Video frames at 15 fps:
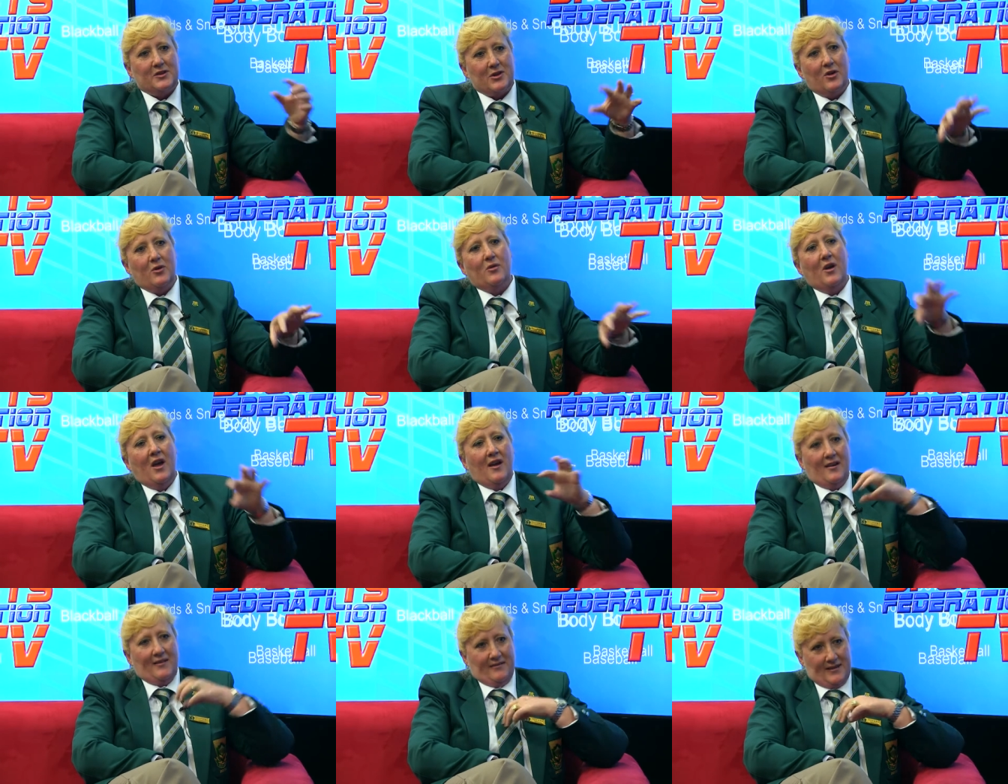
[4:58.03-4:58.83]
So
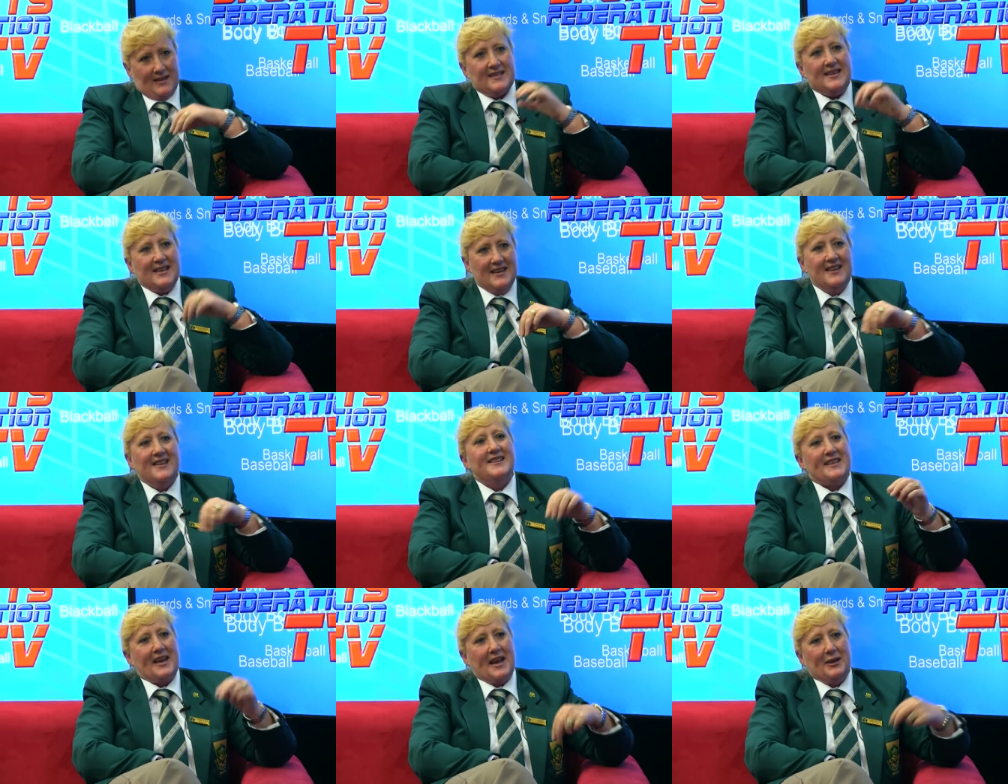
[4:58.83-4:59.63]
the
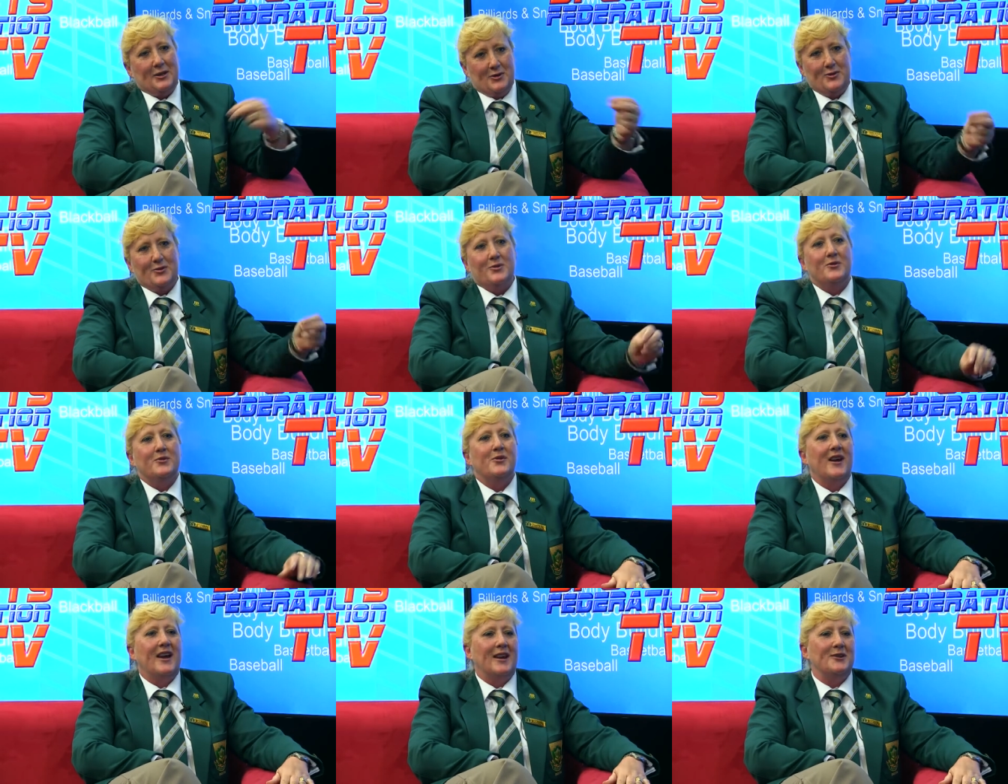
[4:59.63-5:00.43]
seniors had to
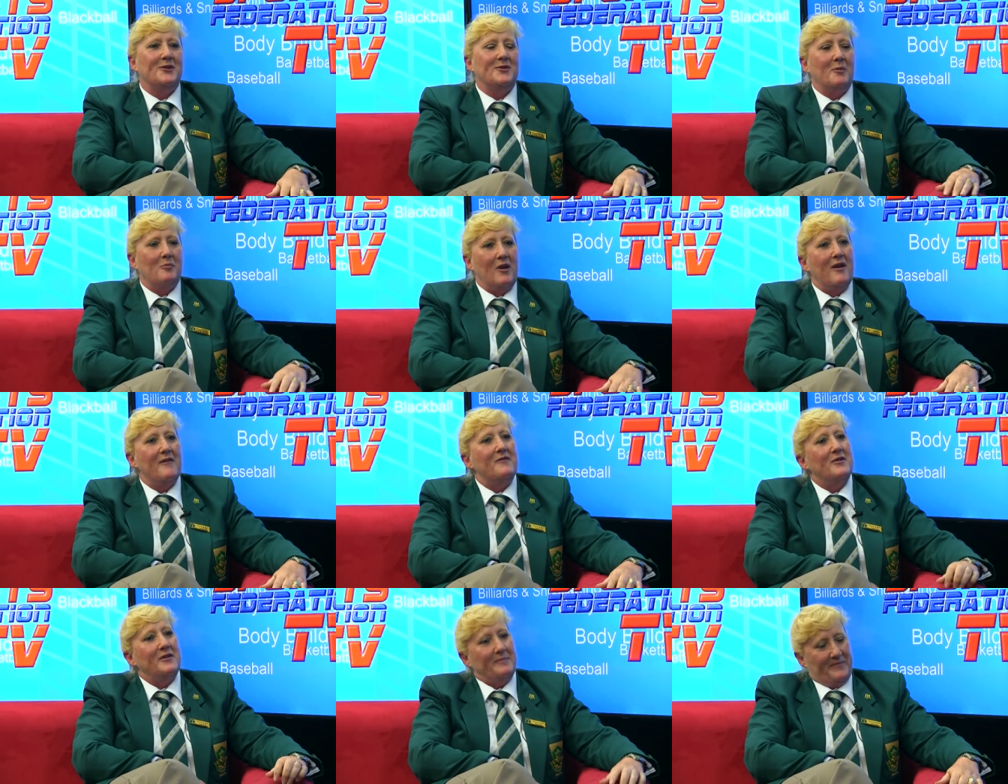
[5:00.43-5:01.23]
had to so apply
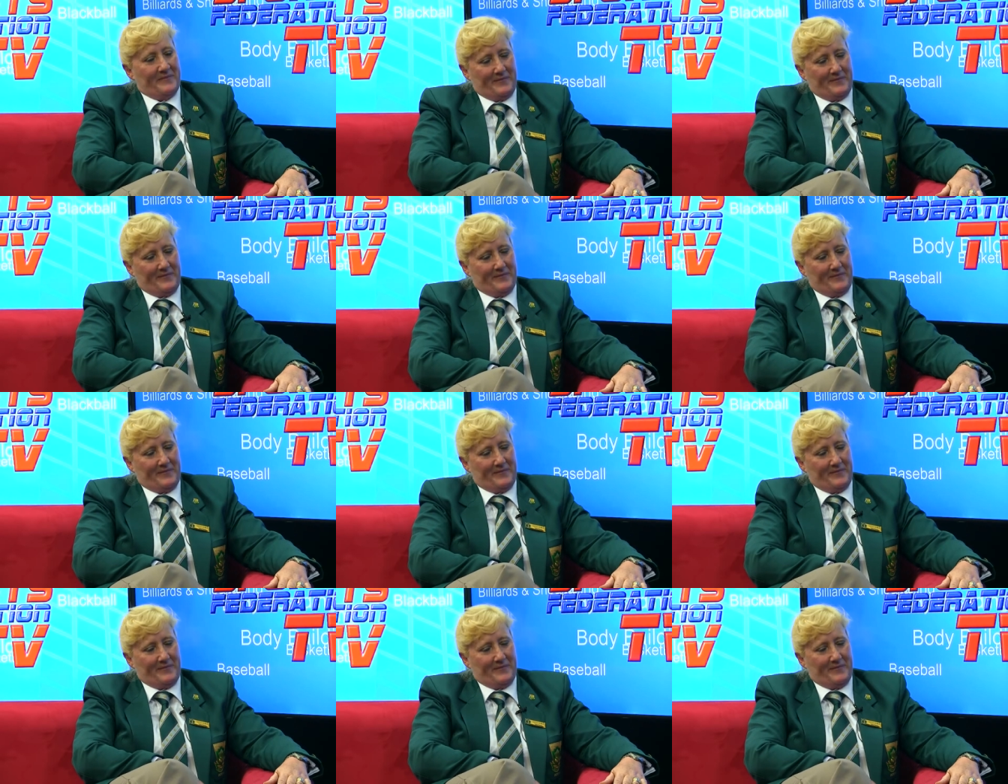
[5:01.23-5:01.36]
for the uh,